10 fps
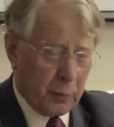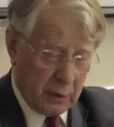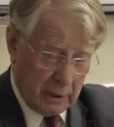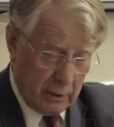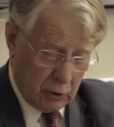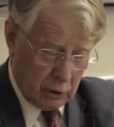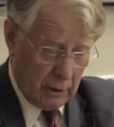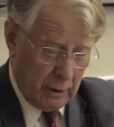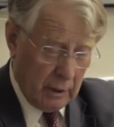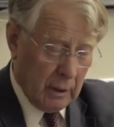
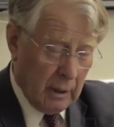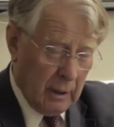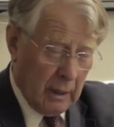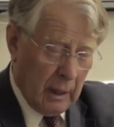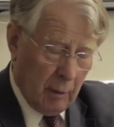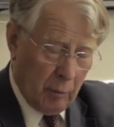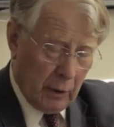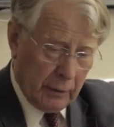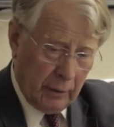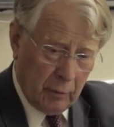potentially a
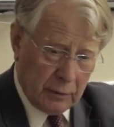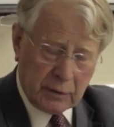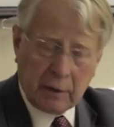body with